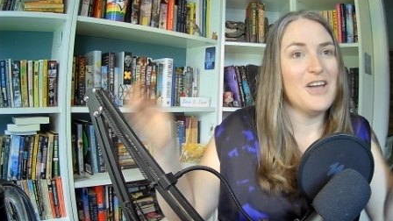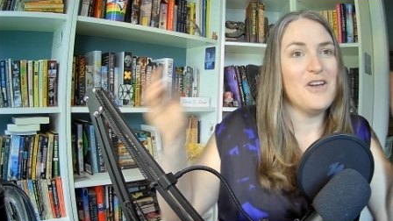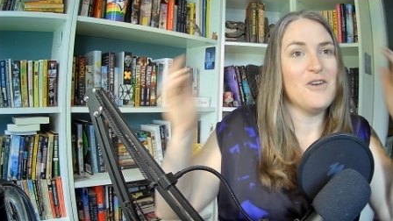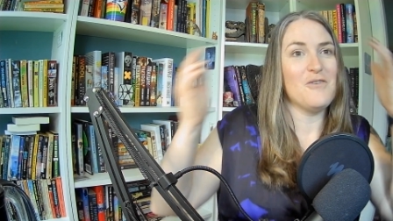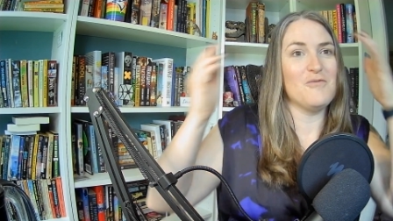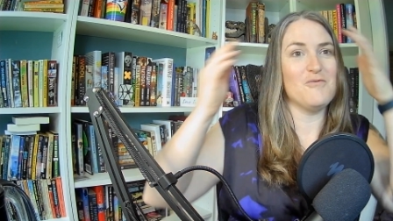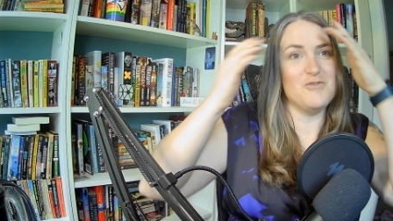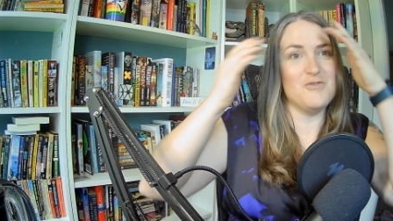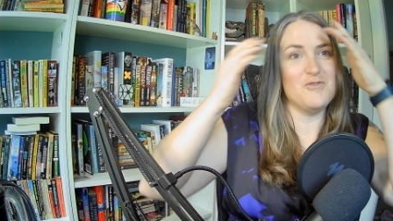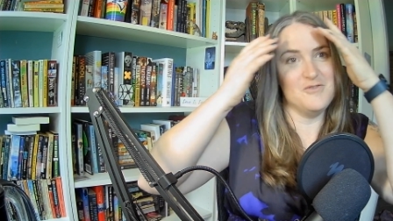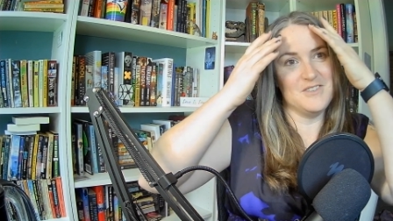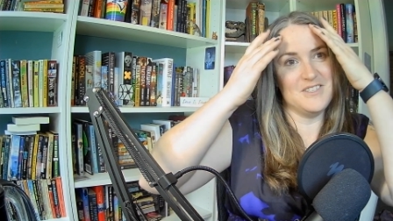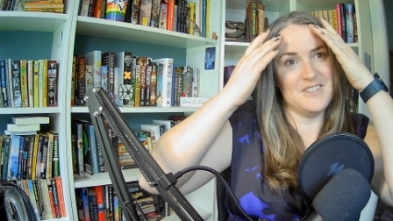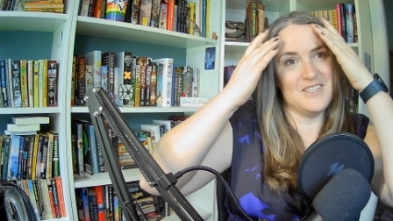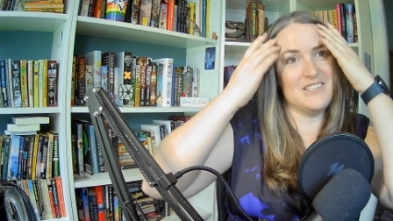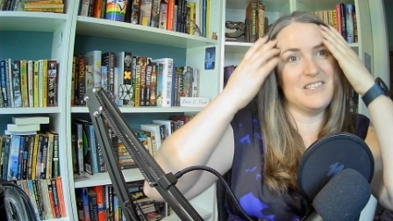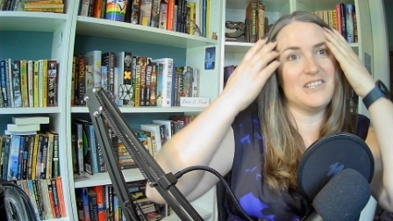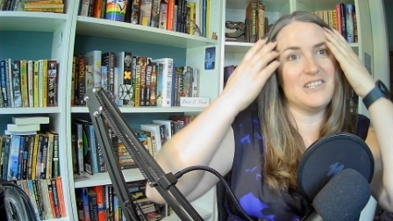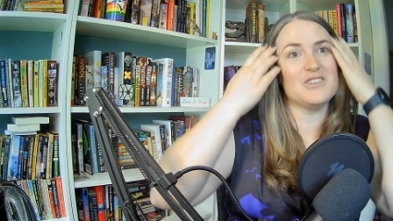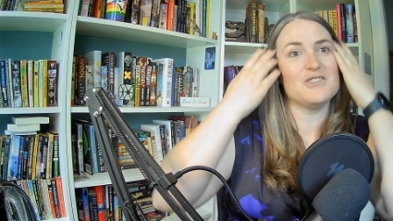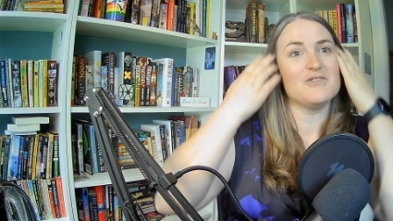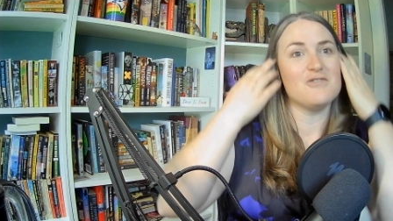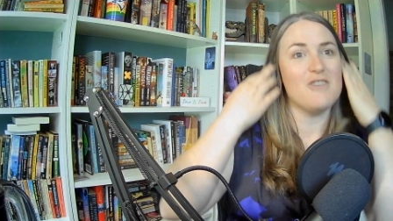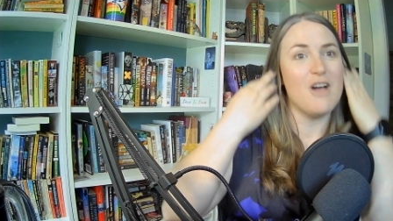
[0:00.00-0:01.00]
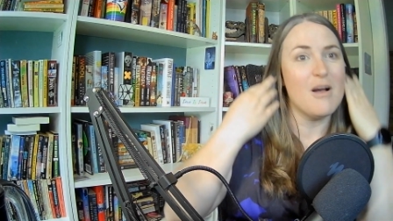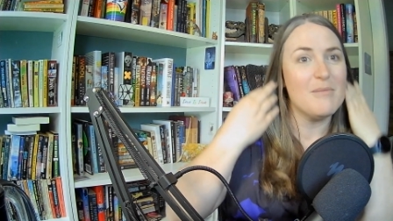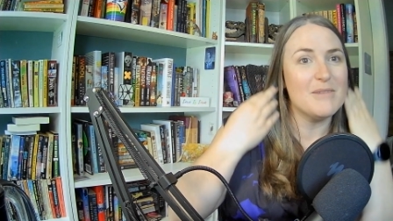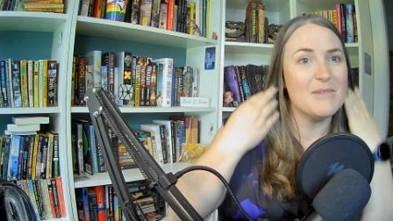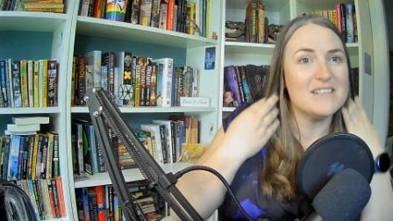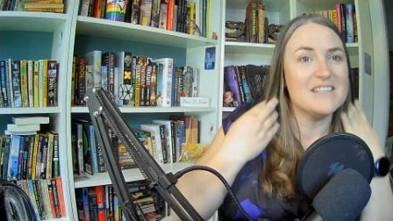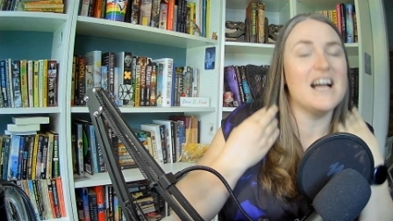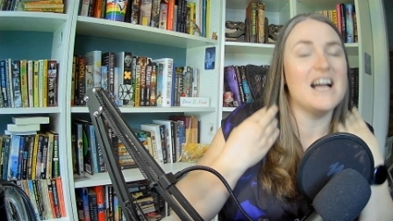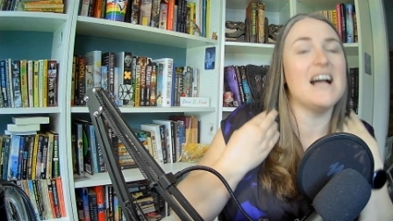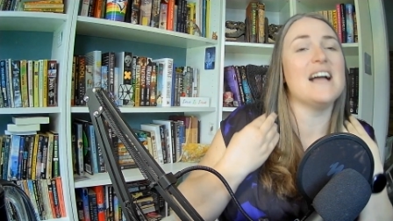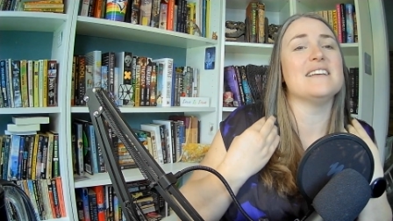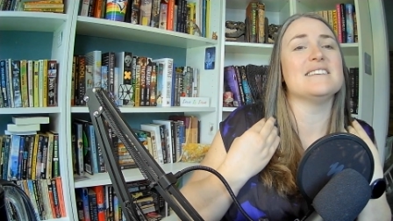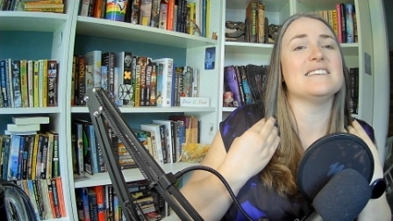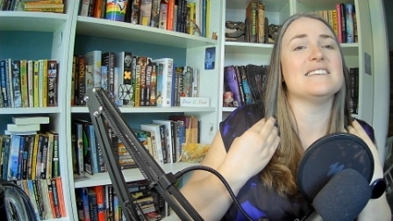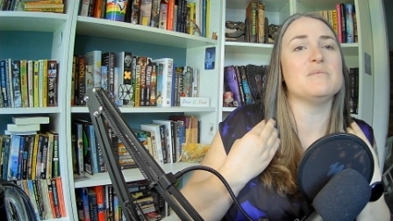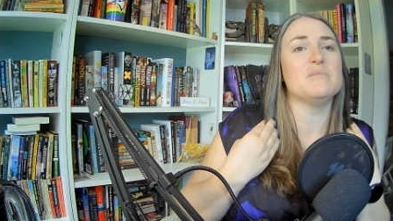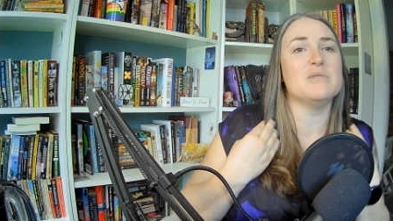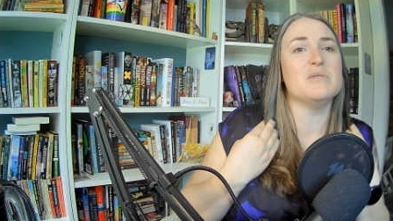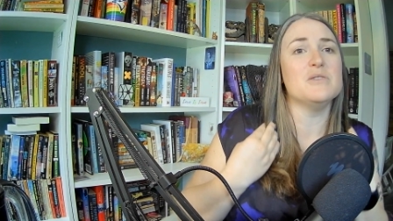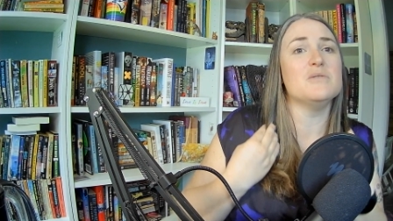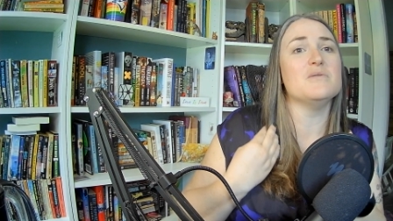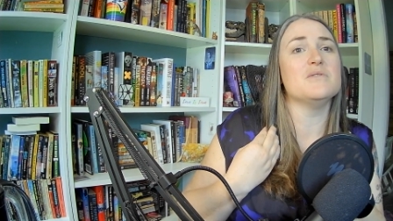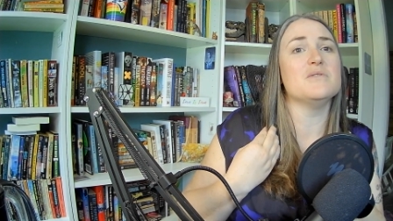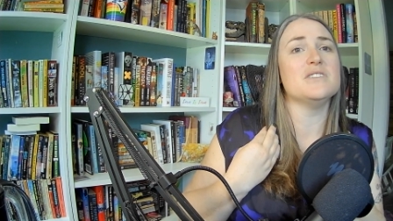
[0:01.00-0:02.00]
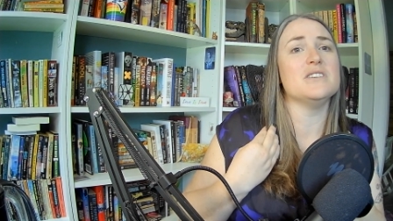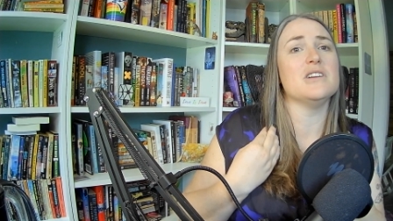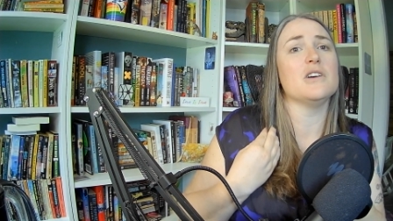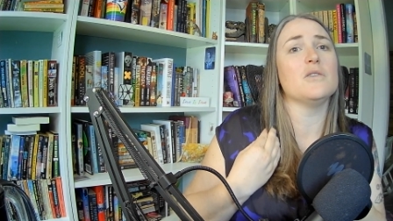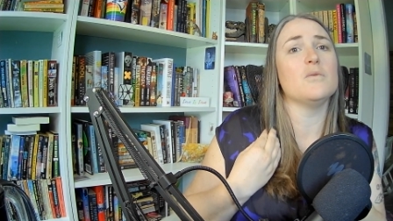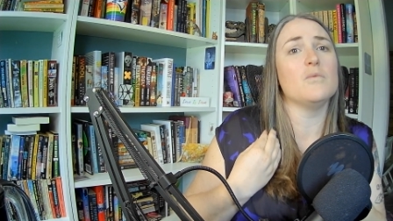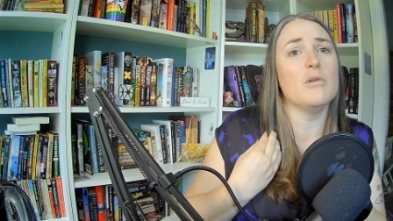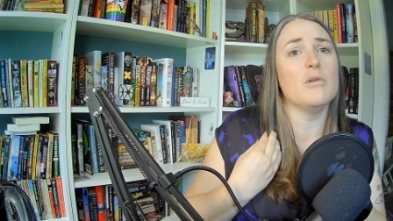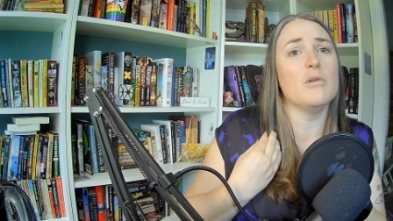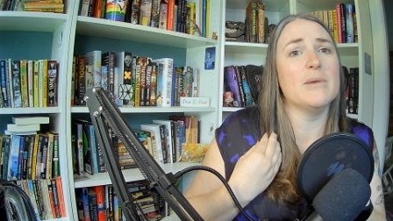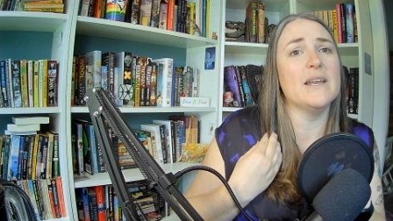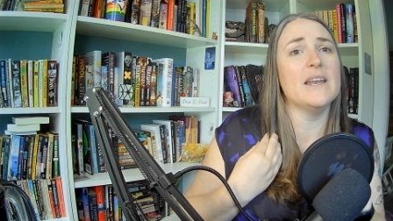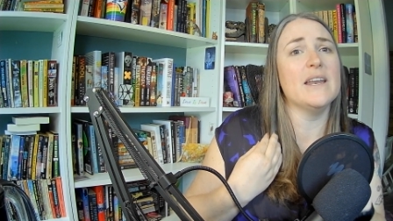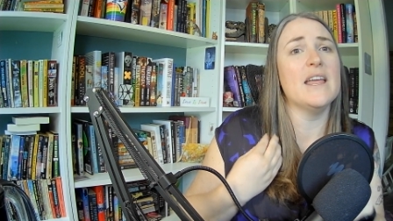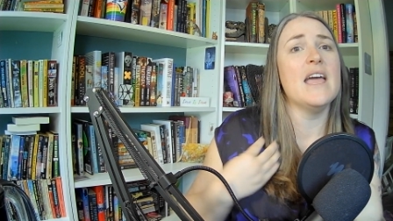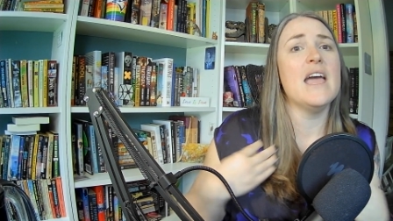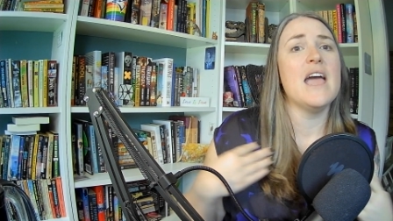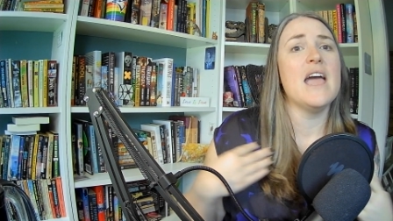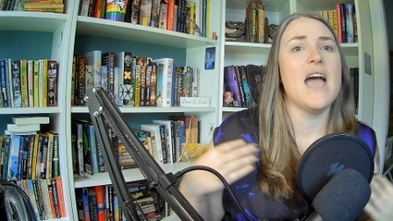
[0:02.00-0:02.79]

Roos is a traumatized, abused young woman,